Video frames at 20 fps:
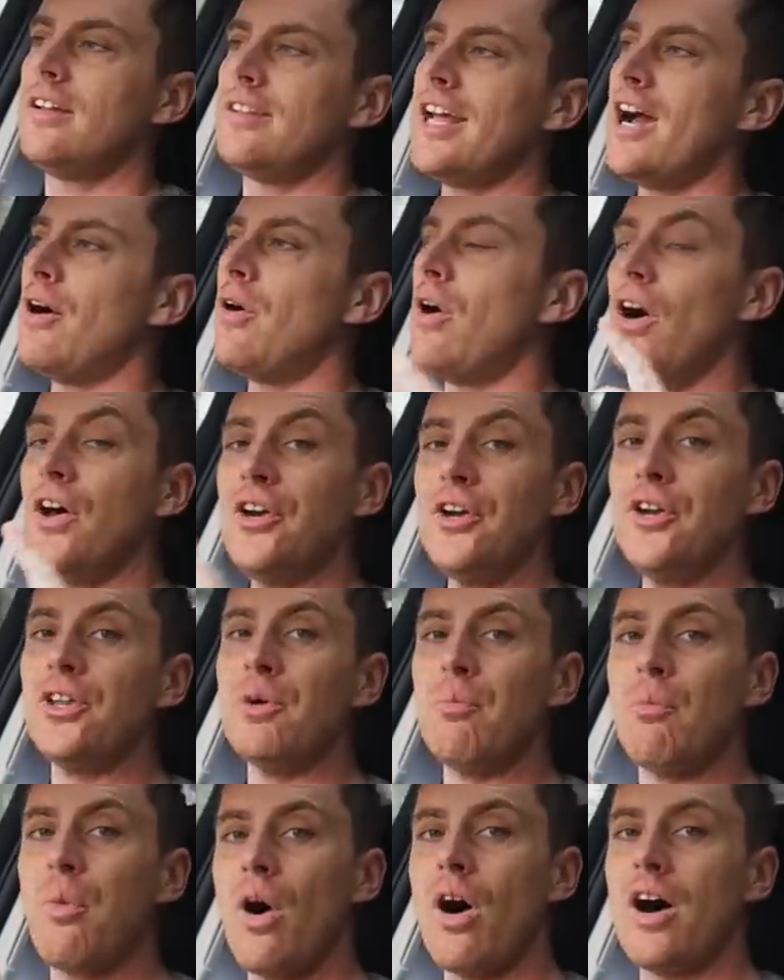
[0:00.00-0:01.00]
Now, under
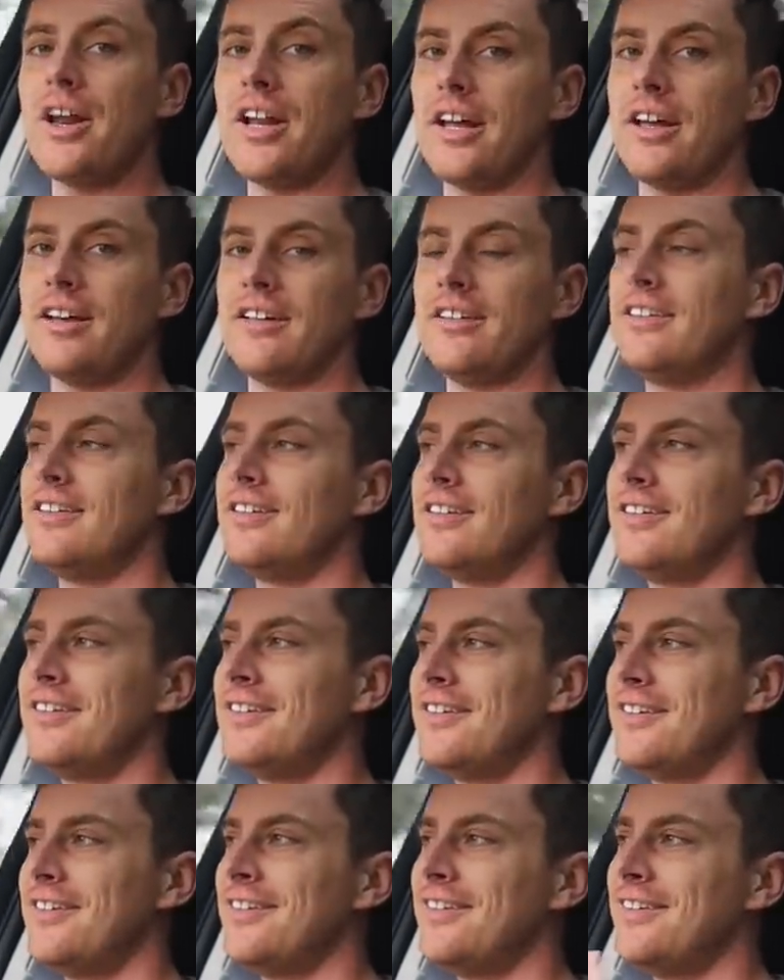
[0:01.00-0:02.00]
the bonnet,
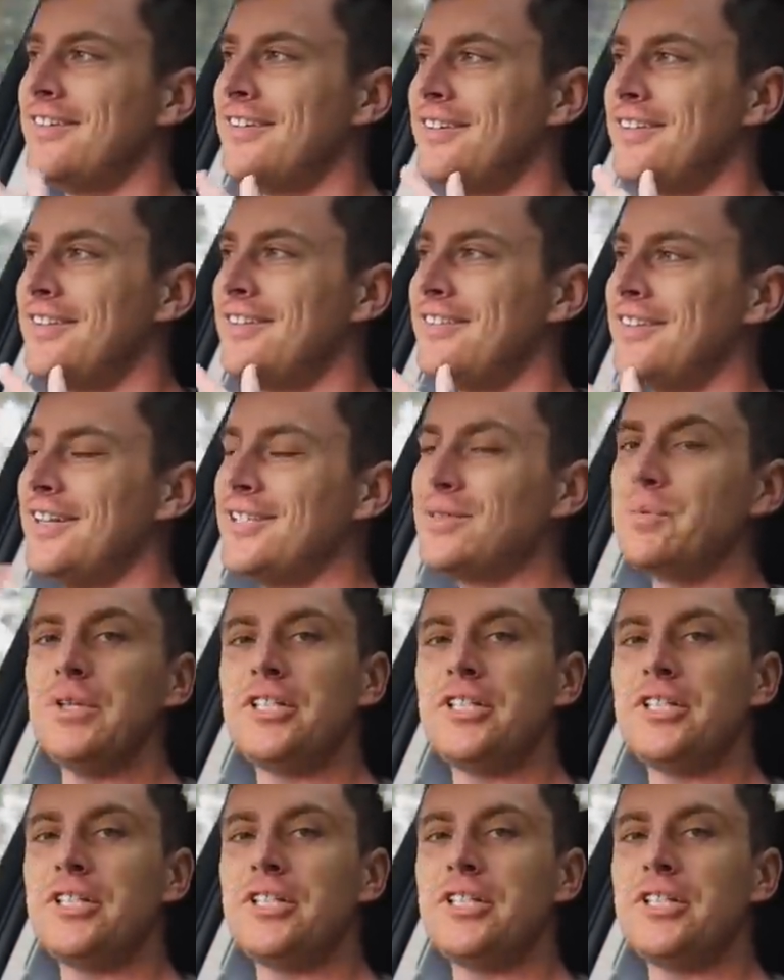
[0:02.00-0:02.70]
this